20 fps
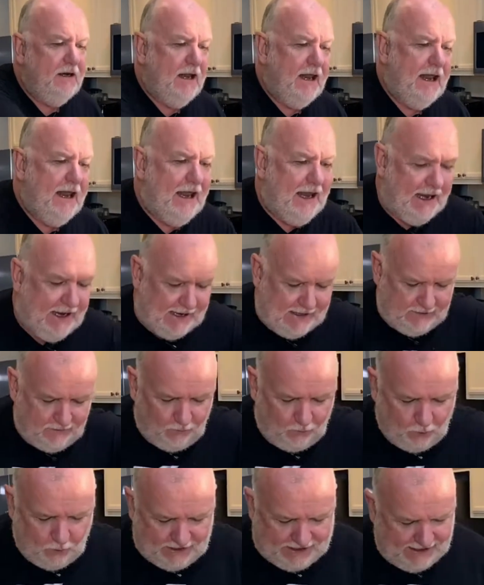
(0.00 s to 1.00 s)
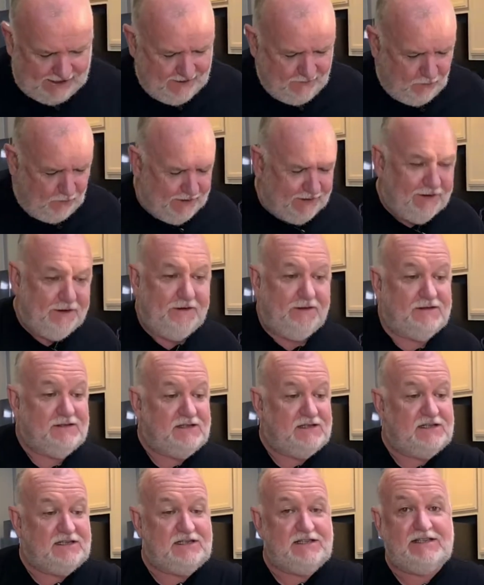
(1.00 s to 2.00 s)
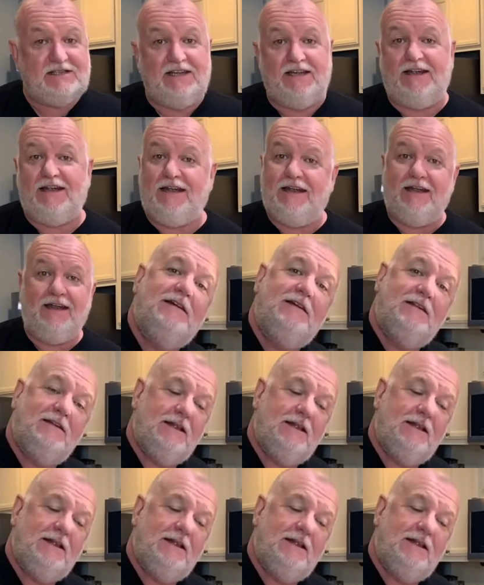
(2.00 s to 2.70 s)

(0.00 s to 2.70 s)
And we will see.